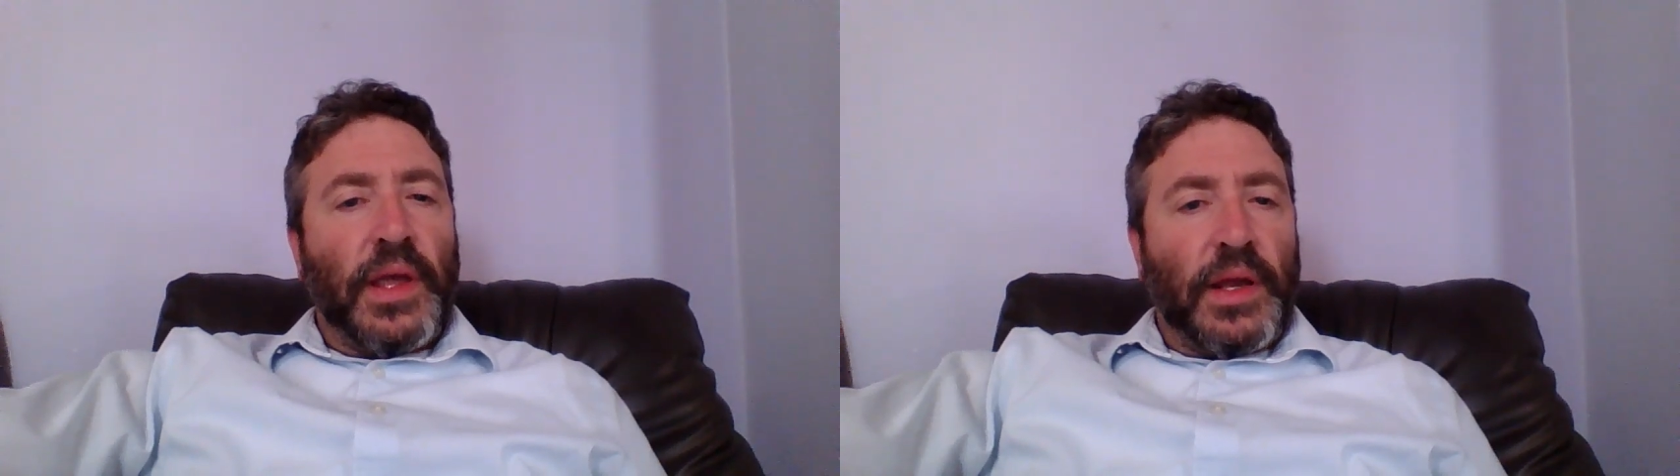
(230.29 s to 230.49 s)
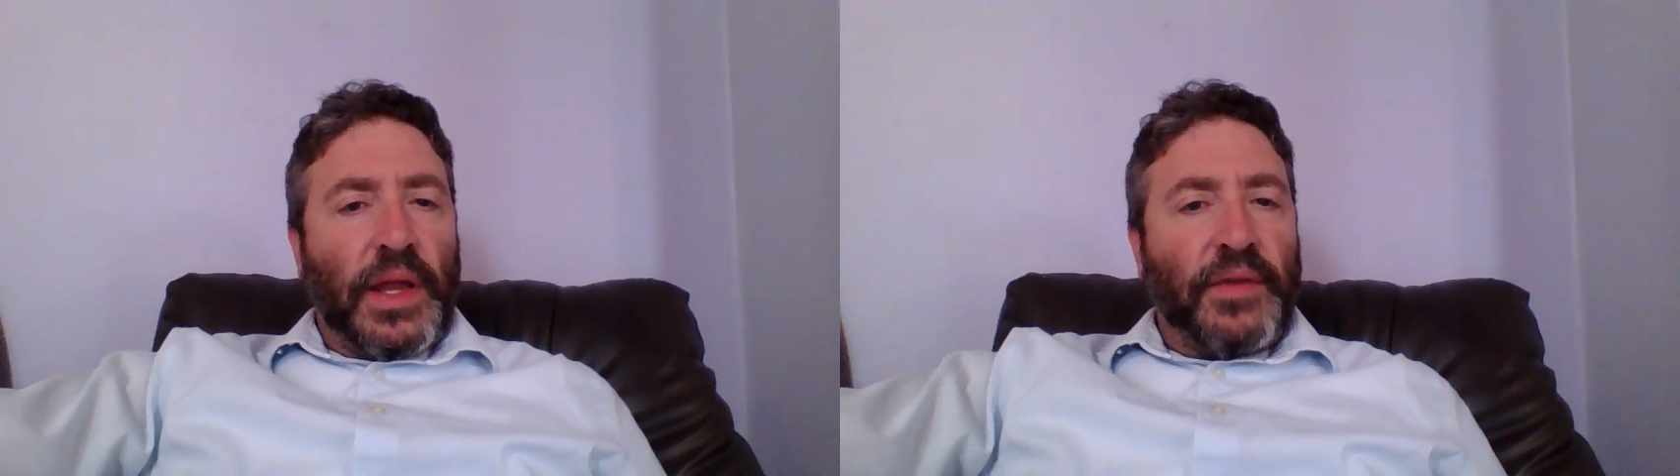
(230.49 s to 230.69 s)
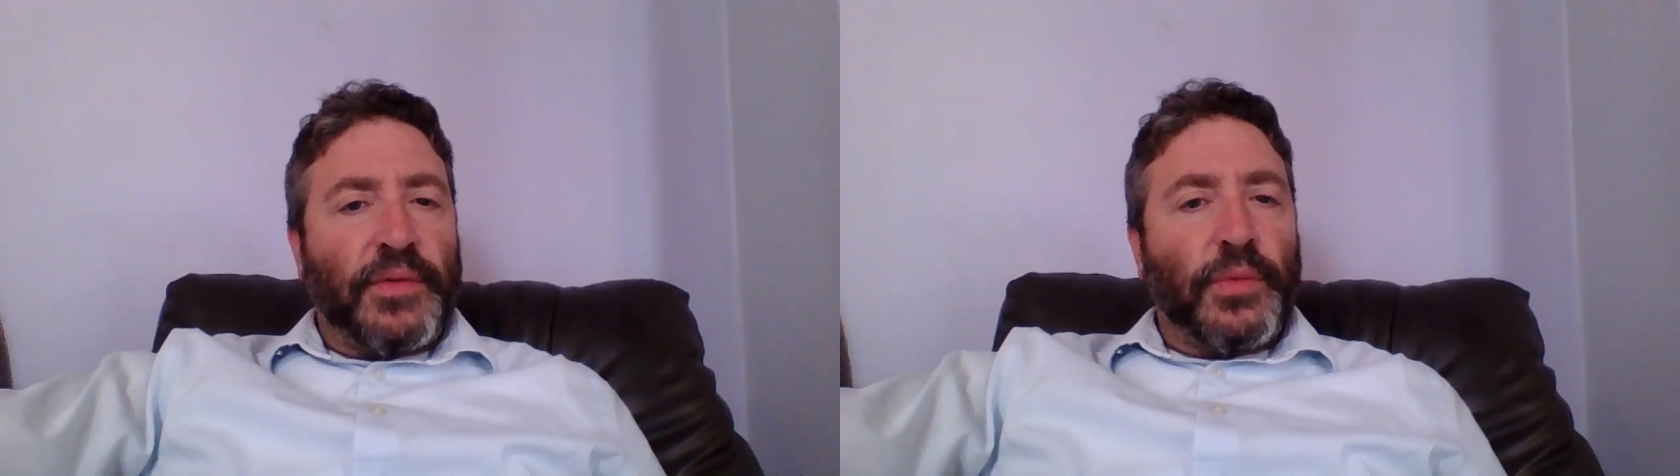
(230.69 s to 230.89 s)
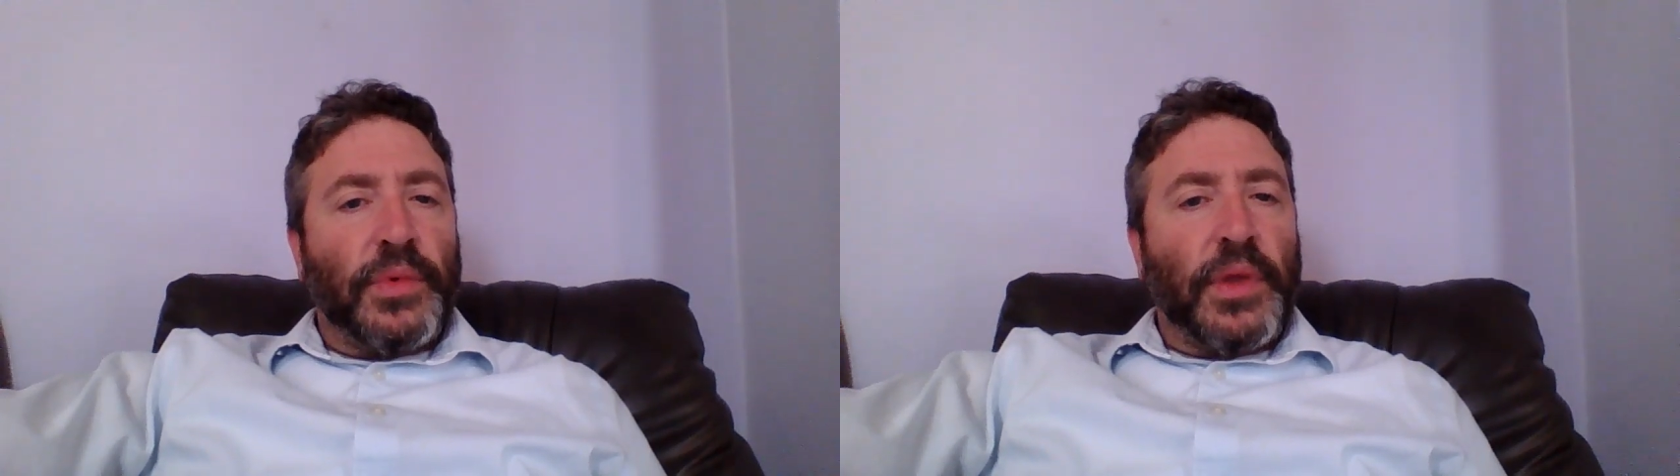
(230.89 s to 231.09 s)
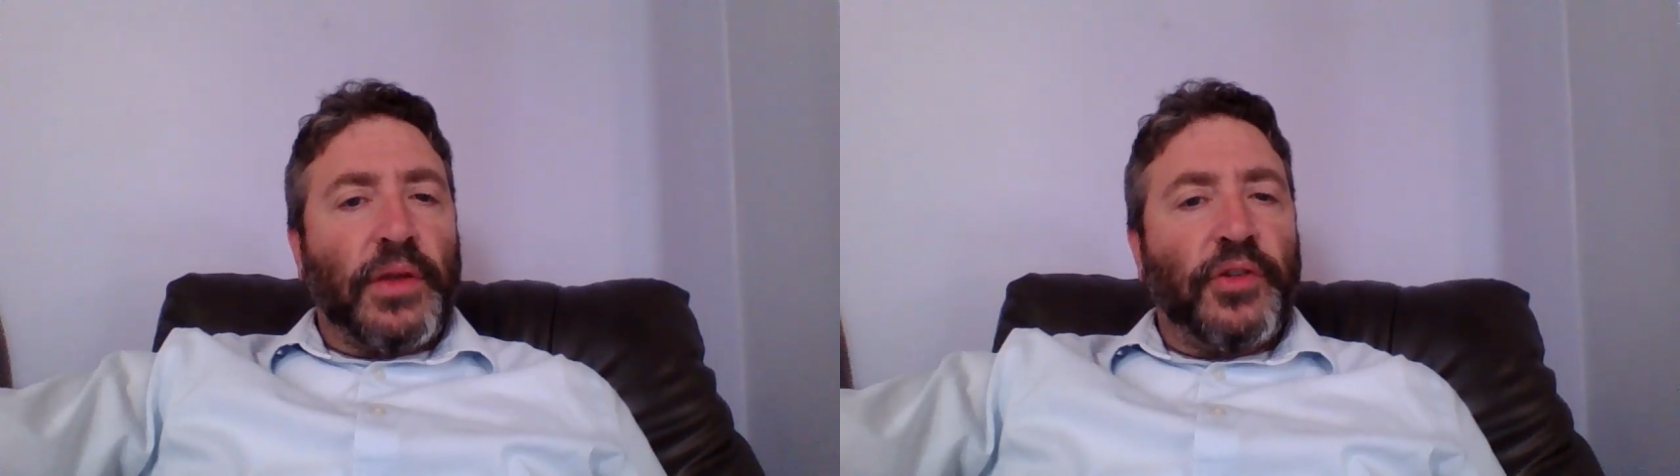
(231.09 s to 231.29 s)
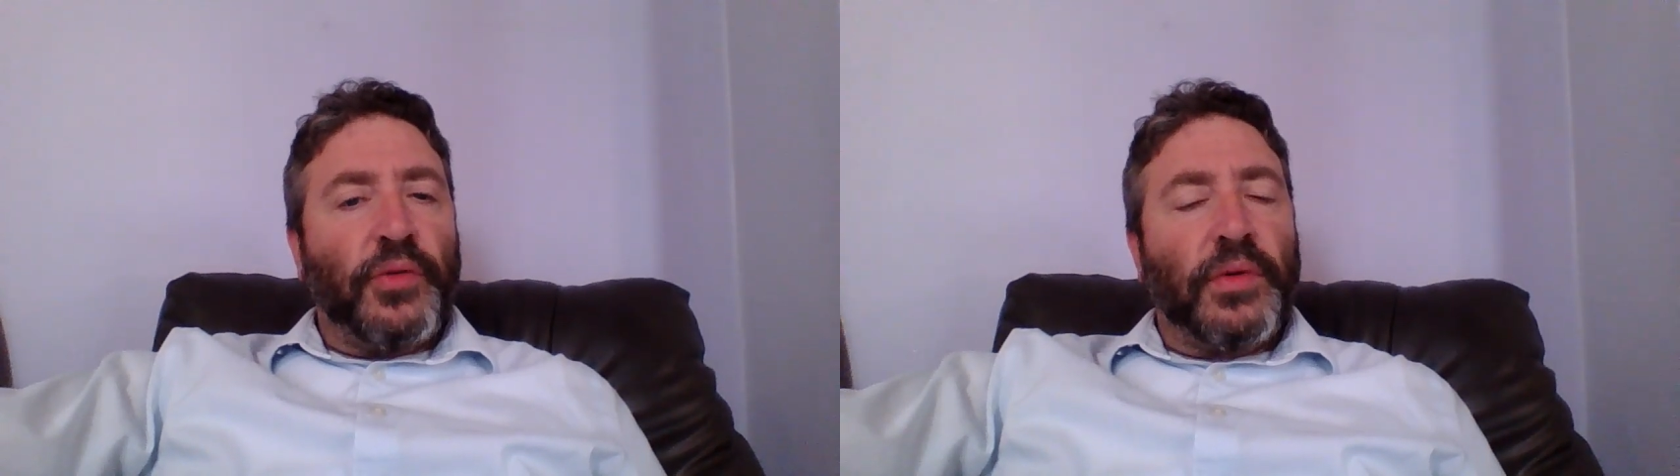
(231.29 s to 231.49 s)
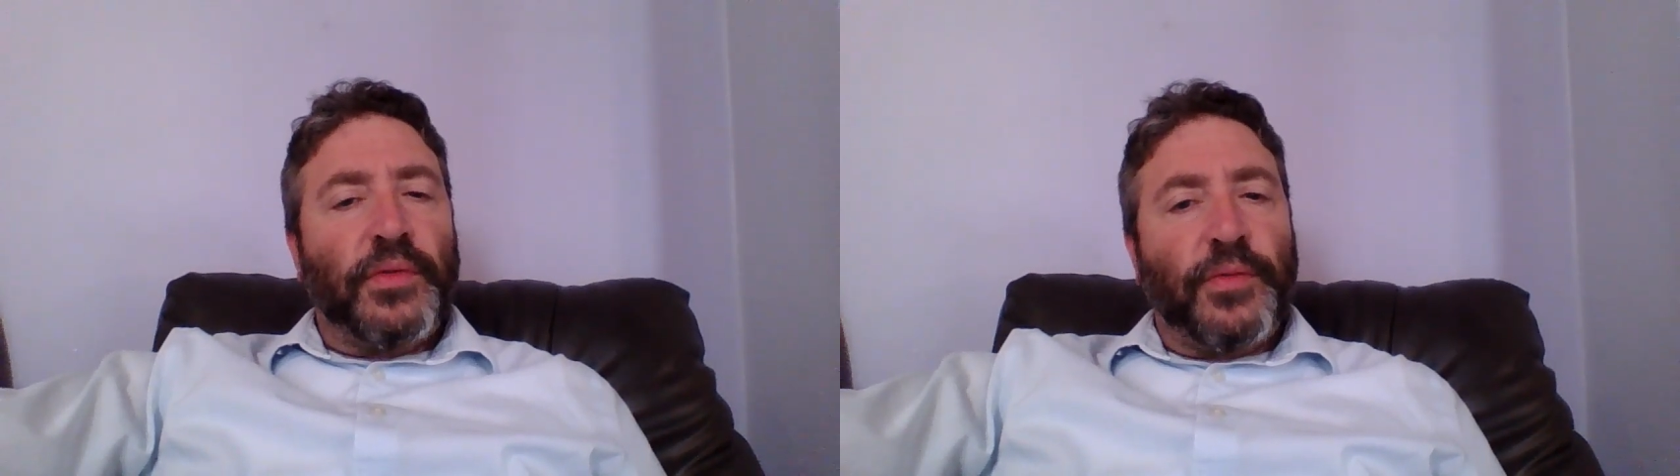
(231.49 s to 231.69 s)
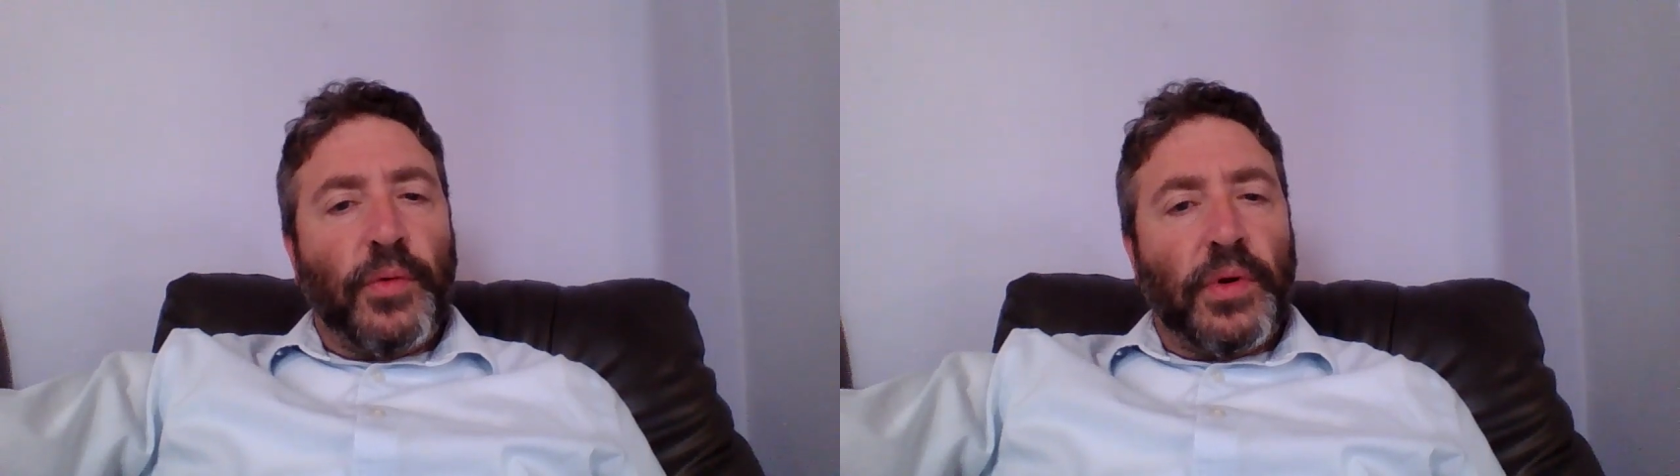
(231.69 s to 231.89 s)
and heaven will not do it
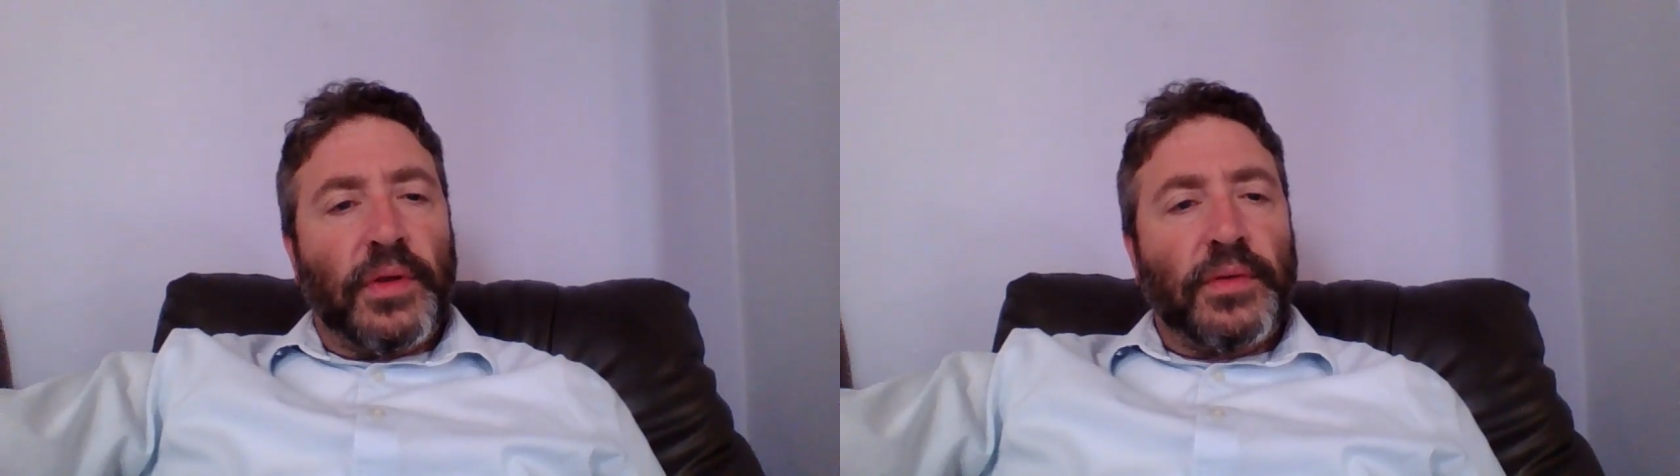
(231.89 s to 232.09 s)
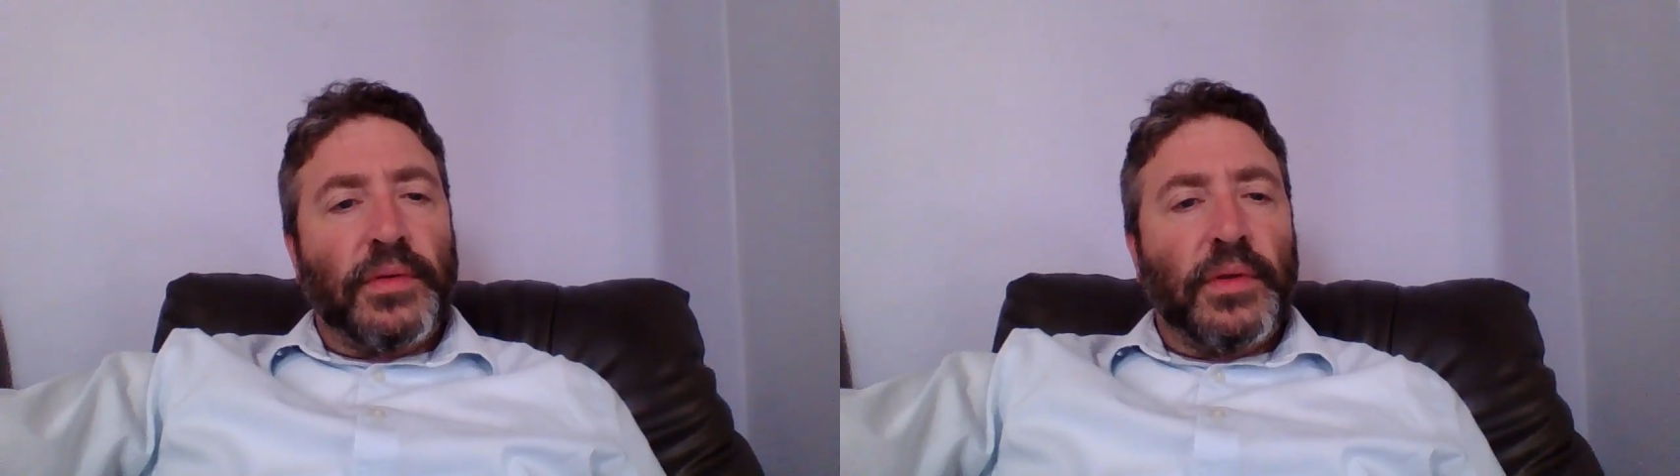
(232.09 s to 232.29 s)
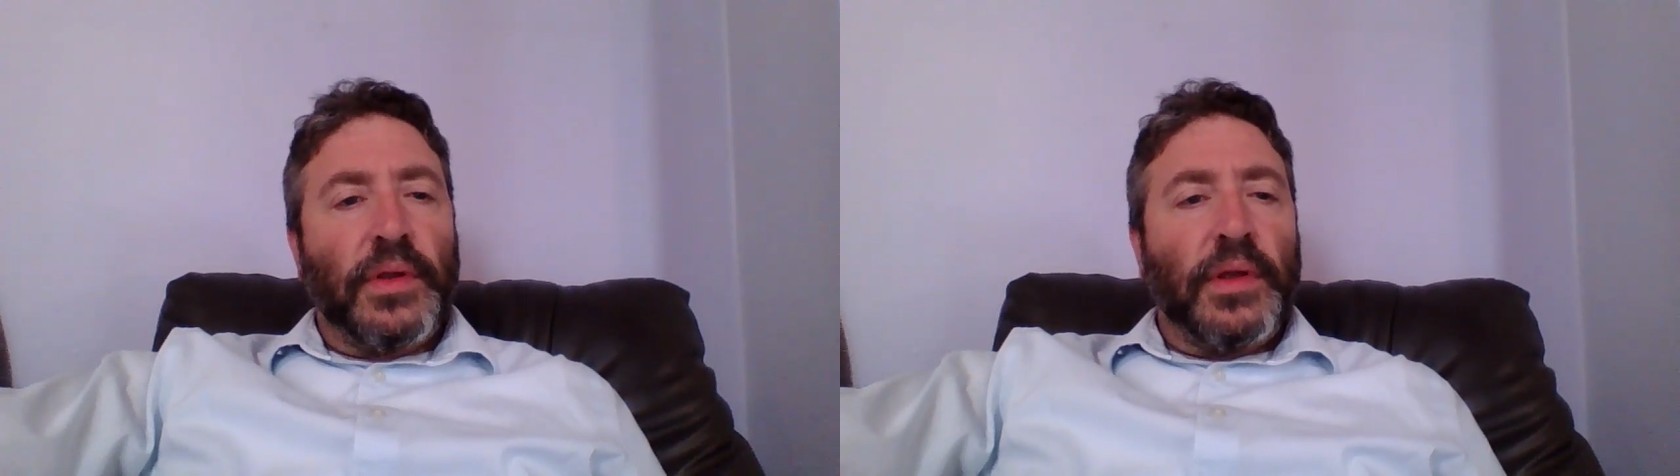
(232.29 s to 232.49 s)
for us.